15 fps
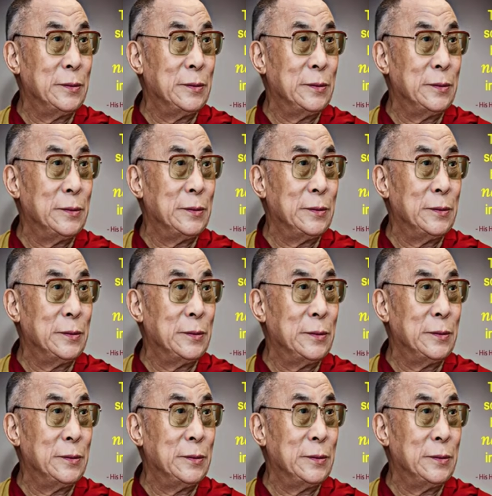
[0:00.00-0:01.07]

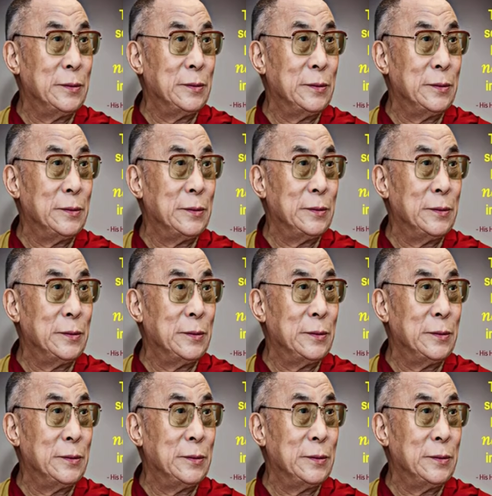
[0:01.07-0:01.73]
No one is speaking in this clip.